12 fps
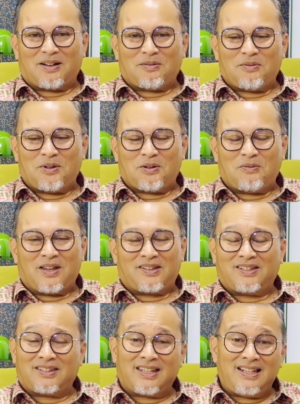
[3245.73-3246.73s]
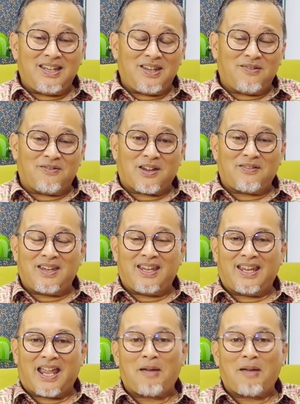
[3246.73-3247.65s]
We are certainly very